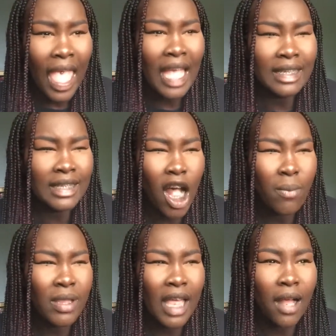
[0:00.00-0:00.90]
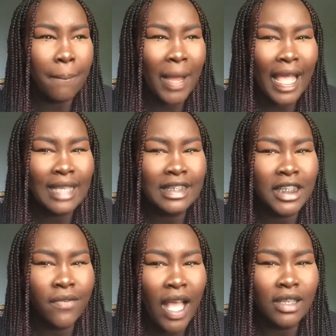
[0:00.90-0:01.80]
and tell me that my ass
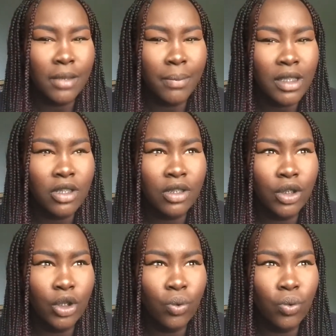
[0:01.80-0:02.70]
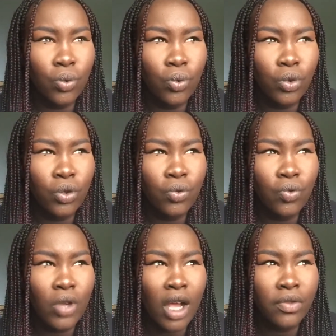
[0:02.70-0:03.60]
is fat? Like, bitch, do you
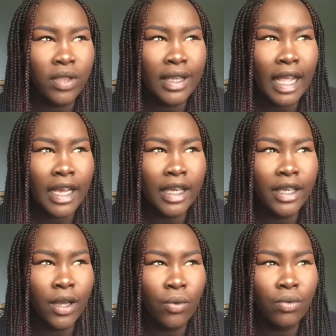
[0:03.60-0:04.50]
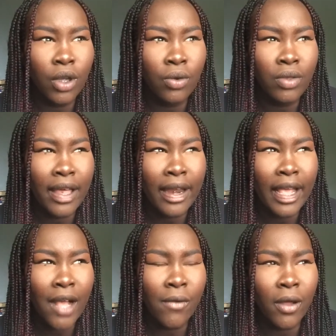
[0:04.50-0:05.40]
not think I don't know that I
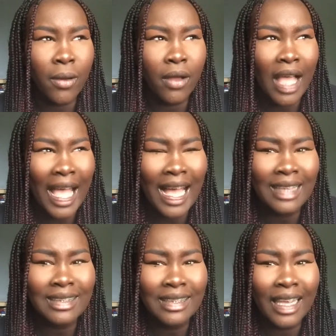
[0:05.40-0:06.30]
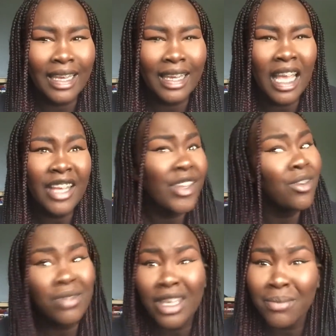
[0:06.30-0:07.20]
have a ass? Like, you
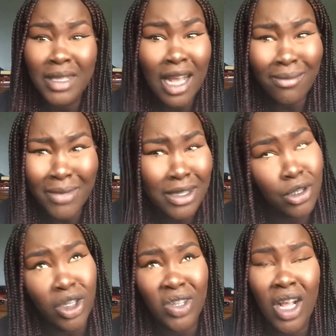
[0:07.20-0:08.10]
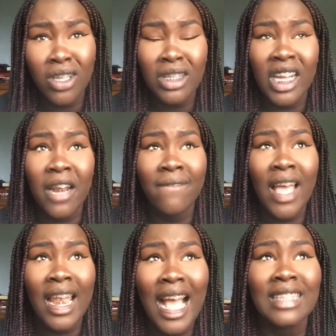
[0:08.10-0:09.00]
don't need to be telling me to turn around because I got a
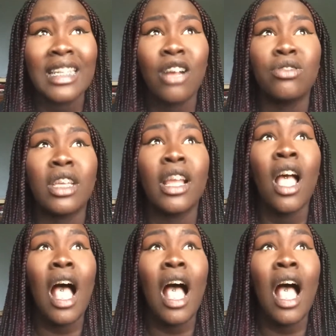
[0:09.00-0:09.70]
fat ass. And I was like,